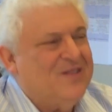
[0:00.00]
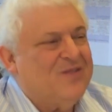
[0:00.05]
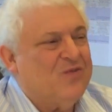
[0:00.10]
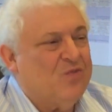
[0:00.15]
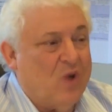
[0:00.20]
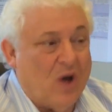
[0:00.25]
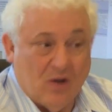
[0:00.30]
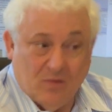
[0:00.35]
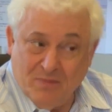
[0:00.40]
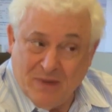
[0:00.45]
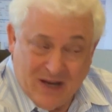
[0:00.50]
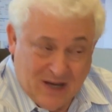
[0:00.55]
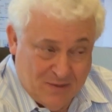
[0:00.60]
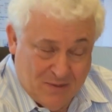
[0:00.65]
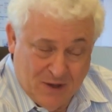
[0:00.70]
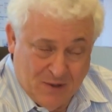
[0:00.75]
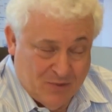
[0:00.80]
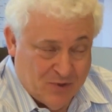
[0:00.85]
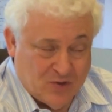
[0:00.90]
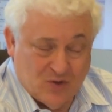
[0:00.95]
While many
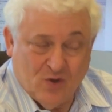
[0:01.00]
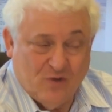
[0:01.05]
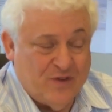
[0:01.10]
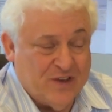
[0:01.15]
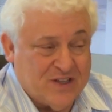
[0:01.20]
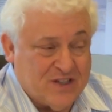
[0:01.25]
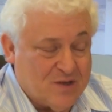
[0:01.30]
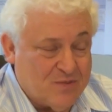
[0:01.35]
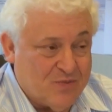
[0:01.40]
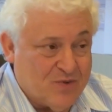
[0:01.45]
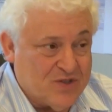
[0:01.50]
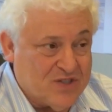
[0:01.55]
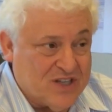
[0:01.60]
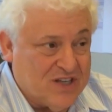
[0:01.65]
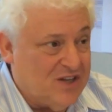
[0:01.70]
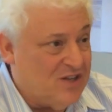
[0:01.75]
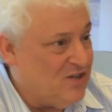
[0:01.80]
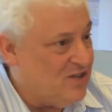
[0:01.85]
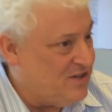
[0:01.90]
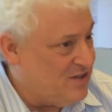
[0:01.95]
people do visit
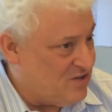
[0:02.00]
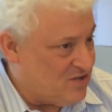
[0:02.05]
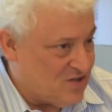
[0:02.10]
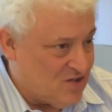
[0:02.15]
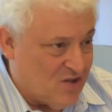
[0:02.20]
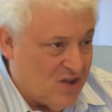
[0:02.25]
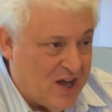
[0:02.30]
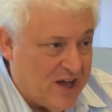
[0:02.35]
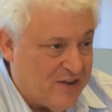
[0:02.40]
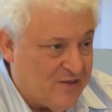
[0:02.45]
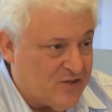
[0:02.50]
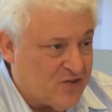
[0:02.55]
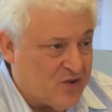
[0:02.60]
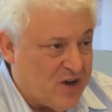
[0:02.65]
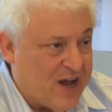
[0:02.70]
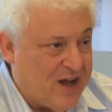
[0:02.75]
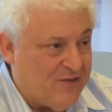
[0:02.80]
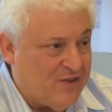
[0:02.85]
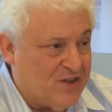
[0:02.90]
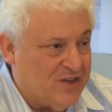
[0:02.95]
Brazil and there's a lot of
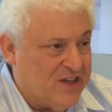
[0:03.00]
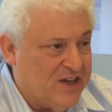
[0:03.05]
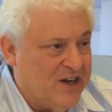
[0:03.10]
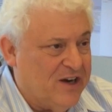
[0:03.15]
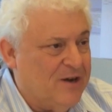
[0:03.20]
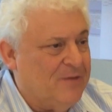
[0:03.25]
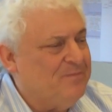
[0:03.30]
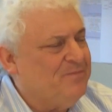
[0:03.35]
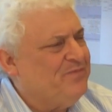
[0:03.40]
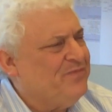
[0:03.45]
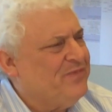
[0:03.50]
travel there,